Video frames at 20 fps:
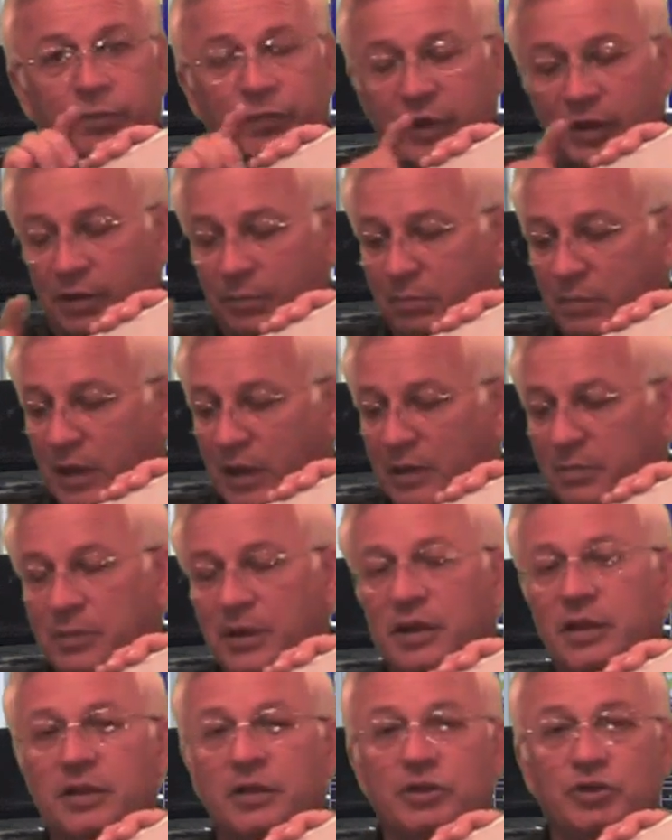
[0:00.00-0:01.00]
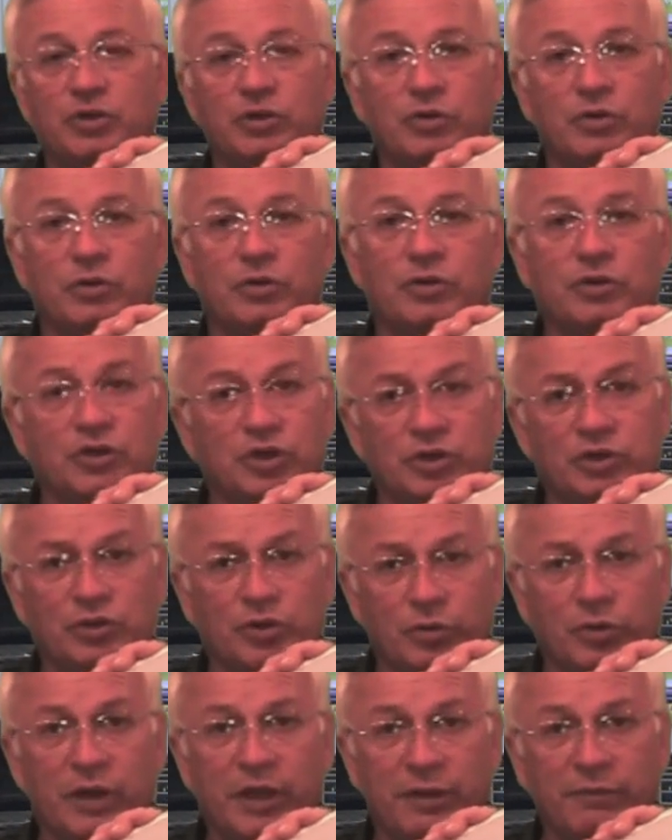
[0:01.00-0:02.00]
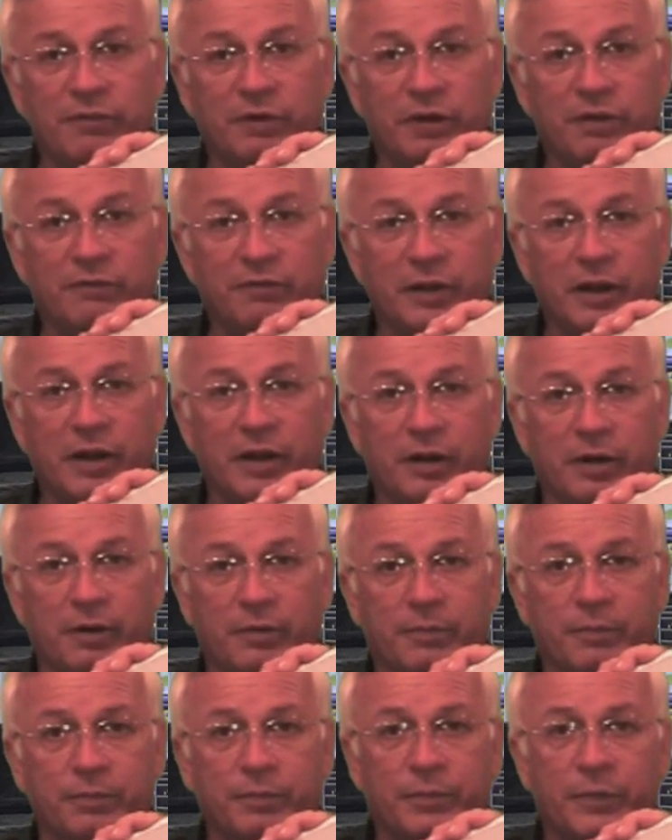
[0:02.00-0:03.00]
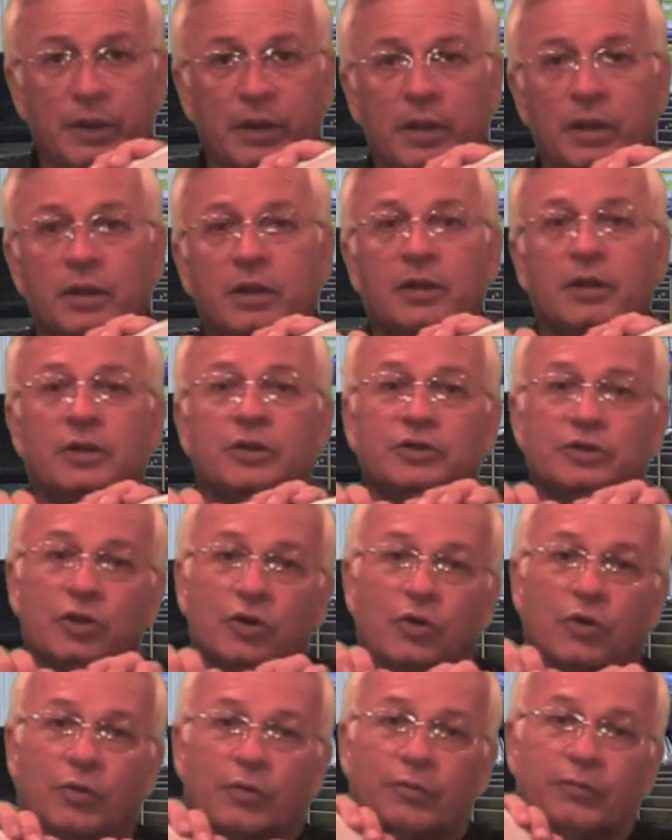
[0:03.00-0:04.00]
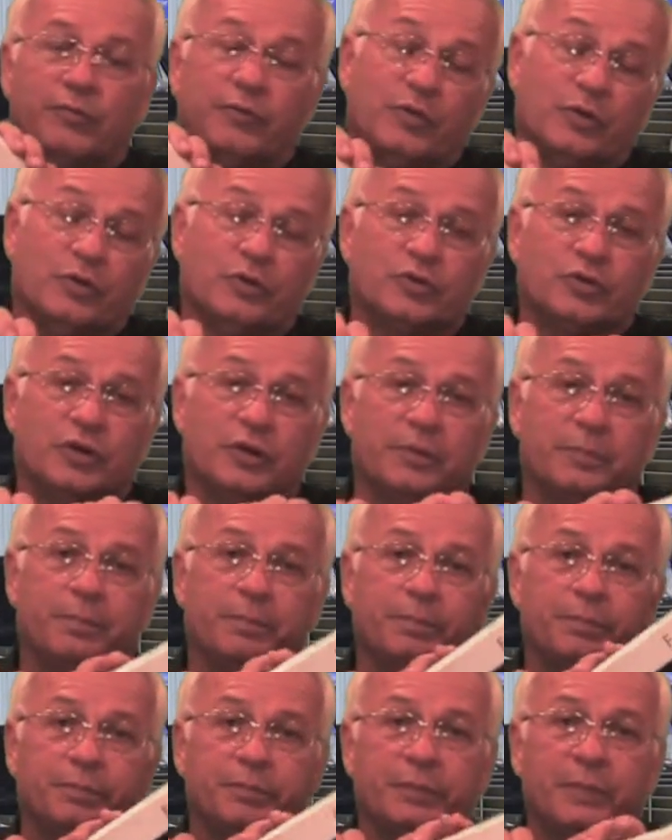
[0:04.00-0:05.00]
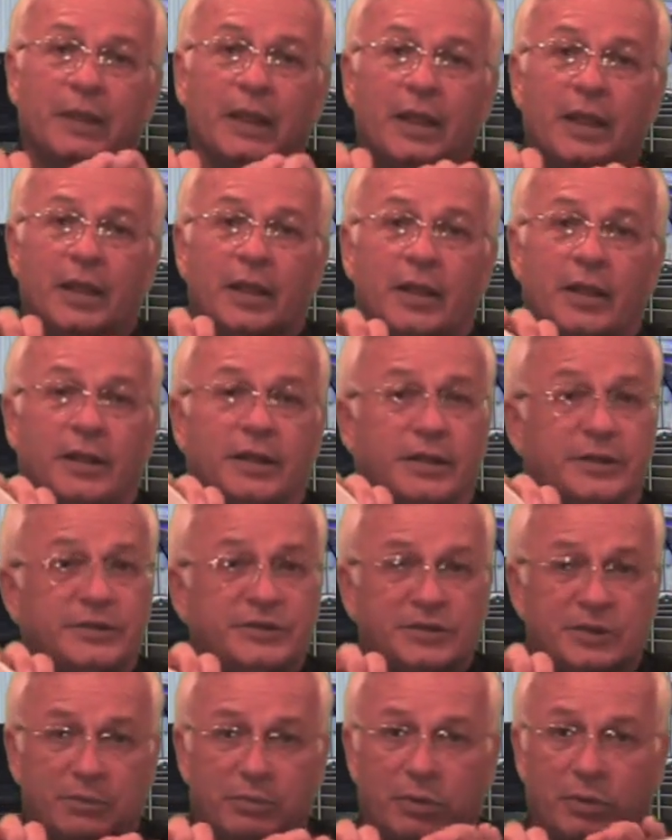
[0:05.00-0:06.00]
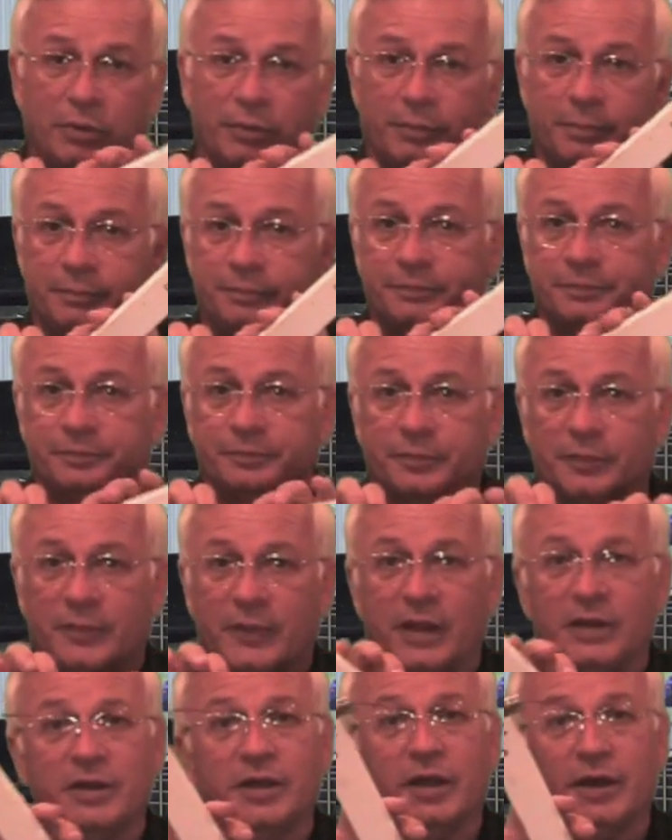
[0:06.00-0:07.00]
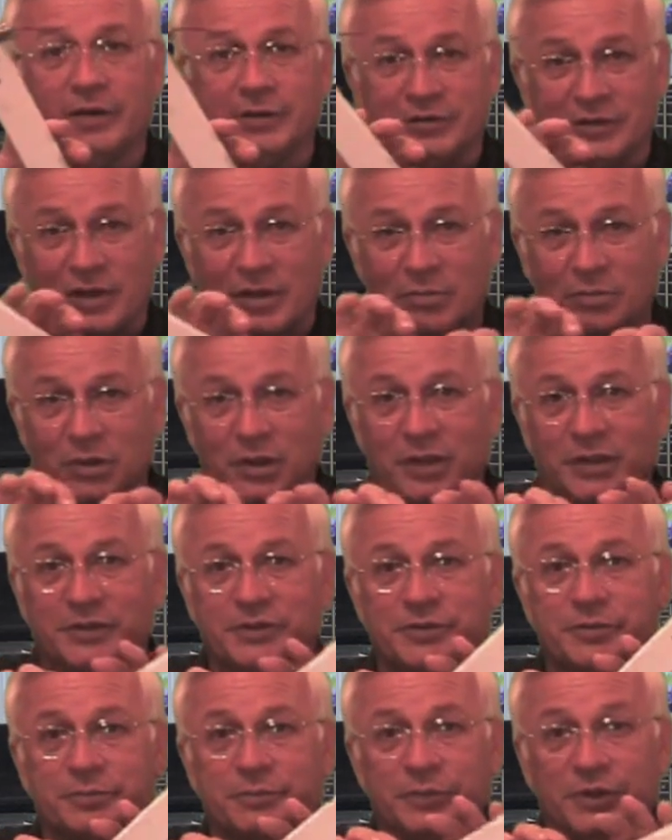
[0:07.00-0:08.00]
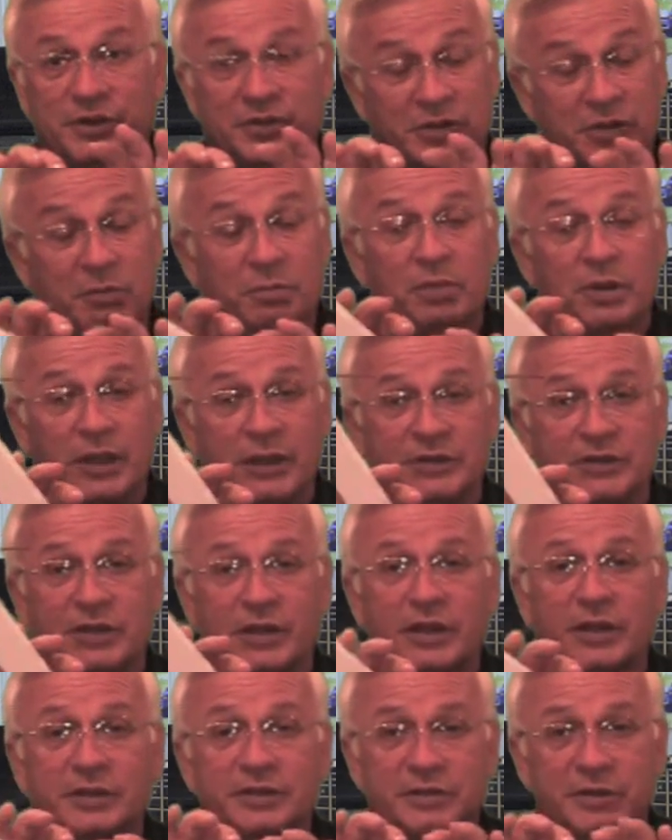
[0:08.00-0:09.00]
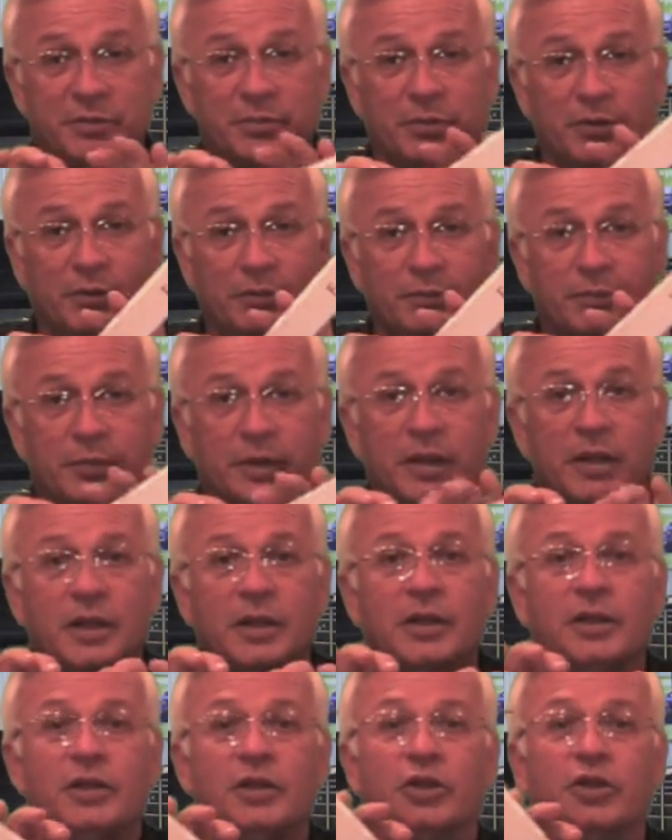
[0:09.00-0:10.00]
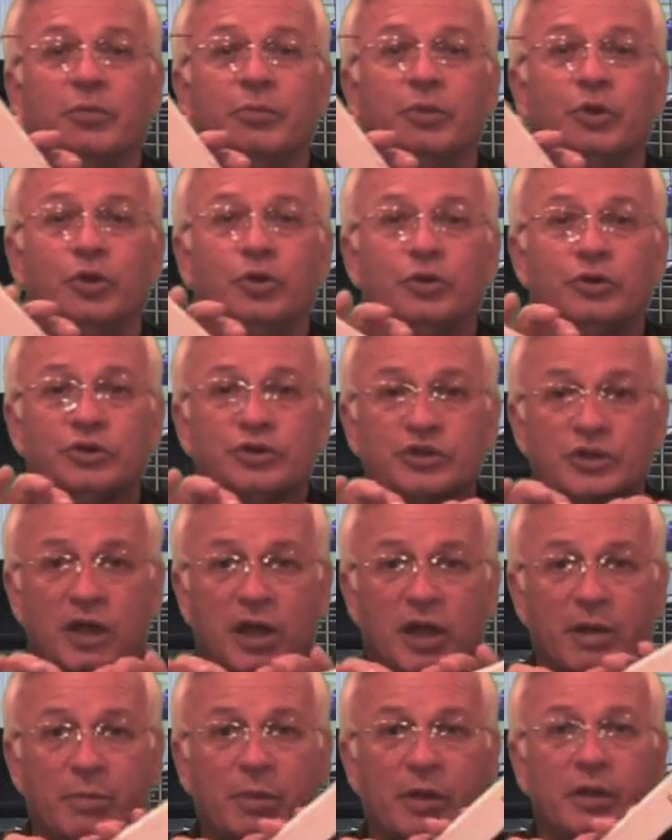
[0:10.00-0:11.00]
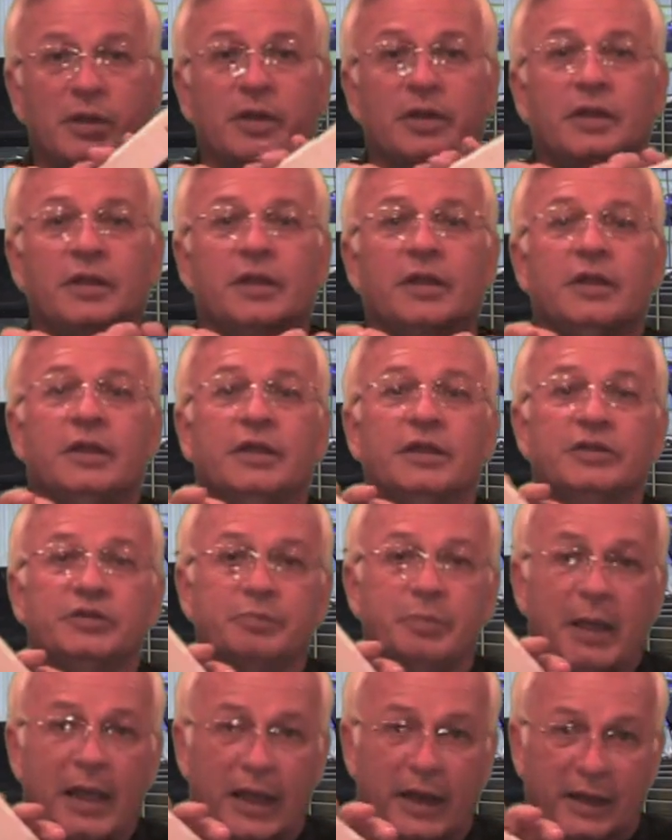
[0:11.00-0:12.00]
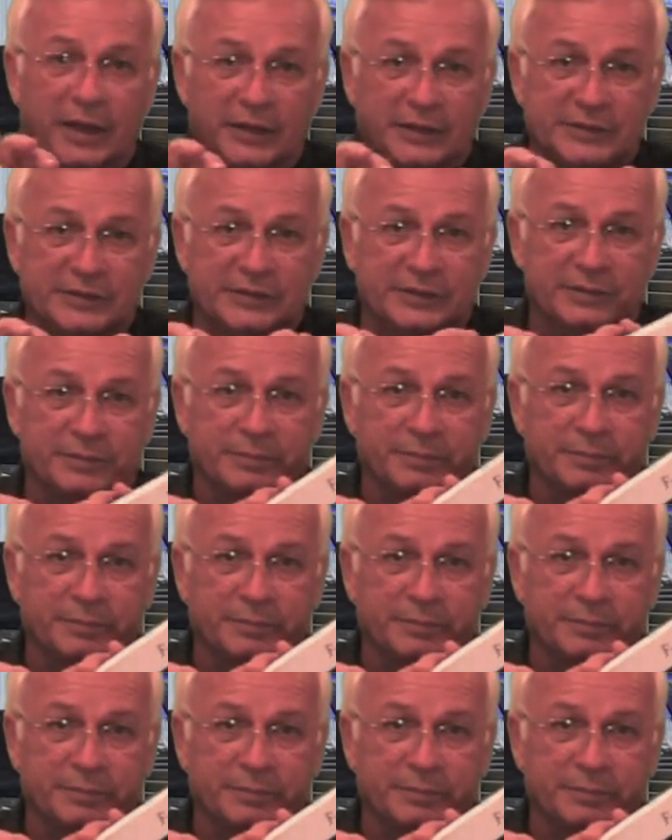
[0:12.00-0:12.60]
It may be that you just don't have enough air. So, fuel trim is simple, and yet it's complex. It's complexingly simple. The computer's job is balance.